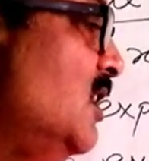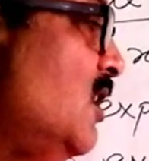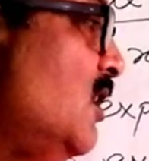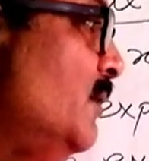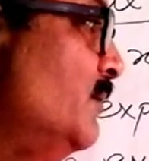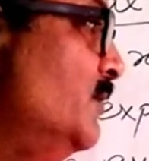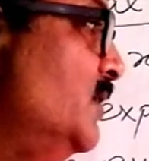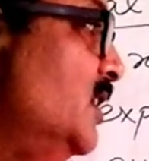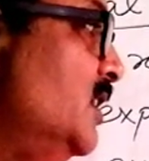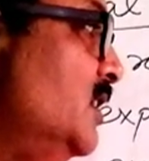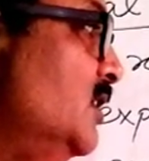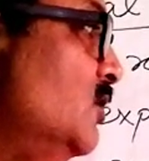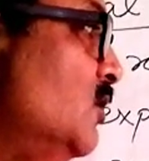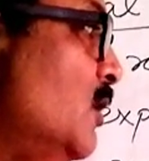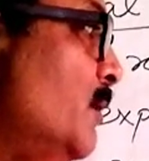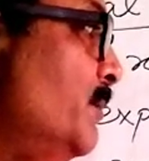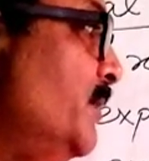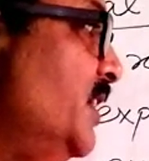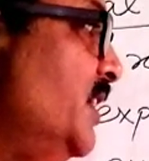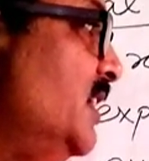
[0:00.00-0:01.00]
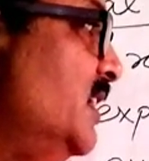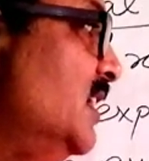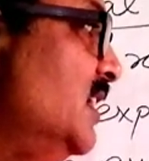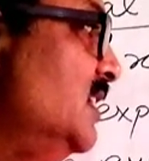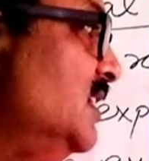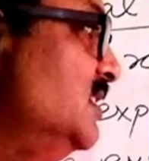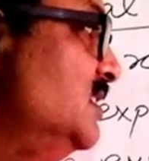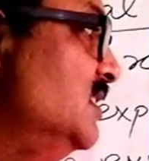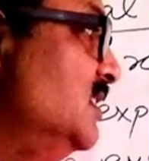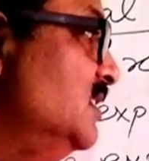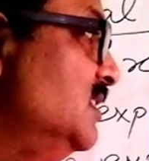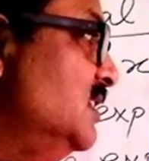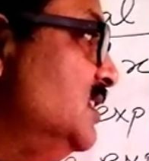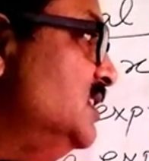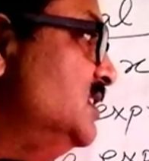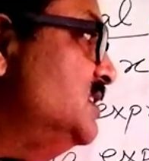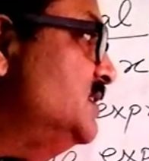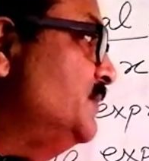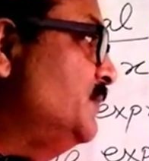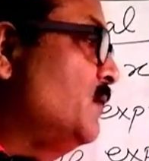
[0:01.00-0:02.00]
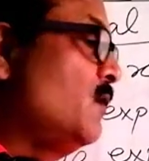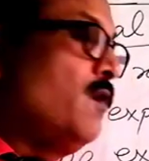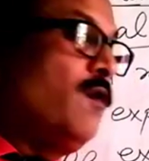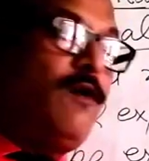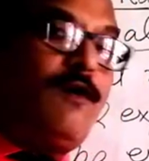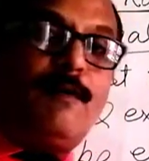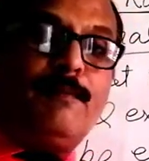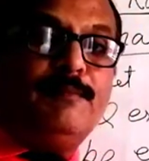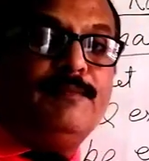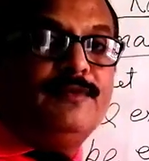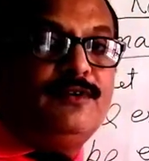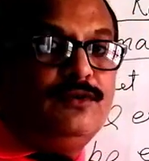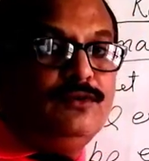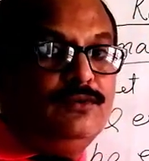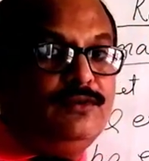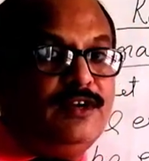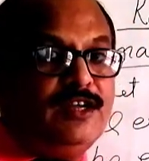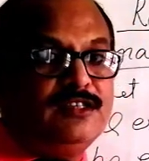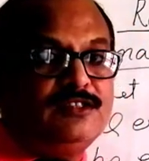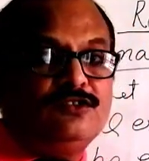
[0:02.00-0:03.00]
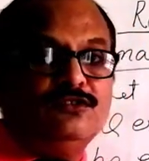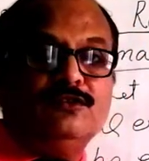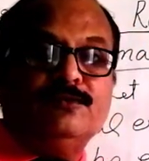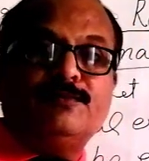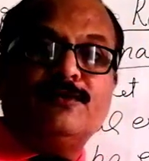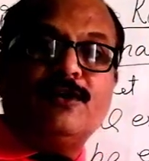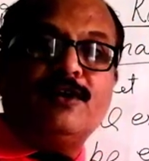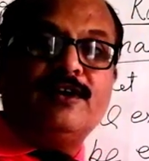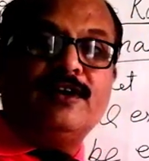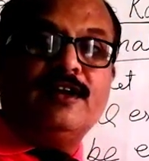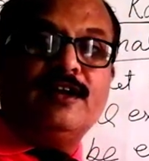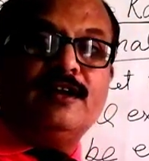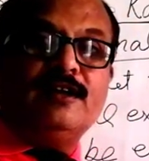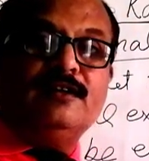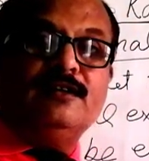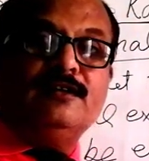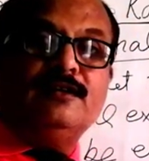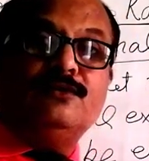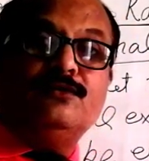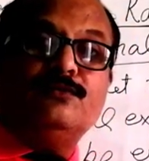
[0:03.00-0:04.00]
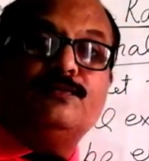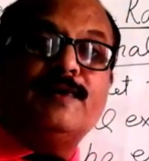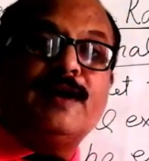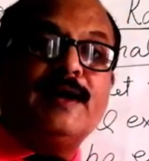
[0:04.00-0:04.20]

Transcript: of the denominator is in this form 2 raised to the power n into